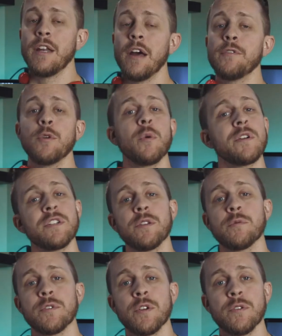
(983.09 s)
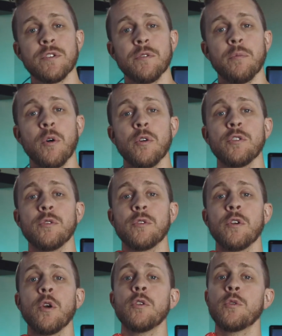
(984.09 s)
Now, if you want to see the results of the poll, you
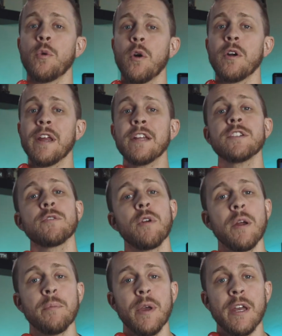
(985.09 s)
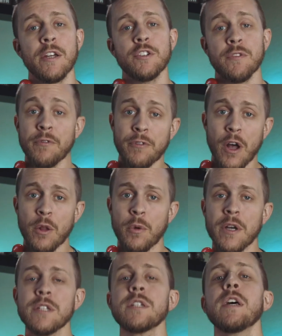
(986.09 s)
could go to our Instagram page and
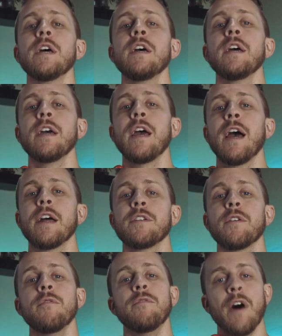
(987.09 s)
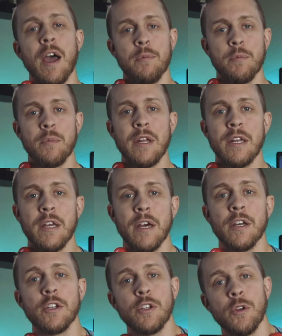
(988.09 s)
follow us at Vibe
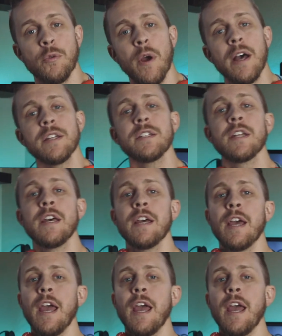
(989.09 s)
Media US.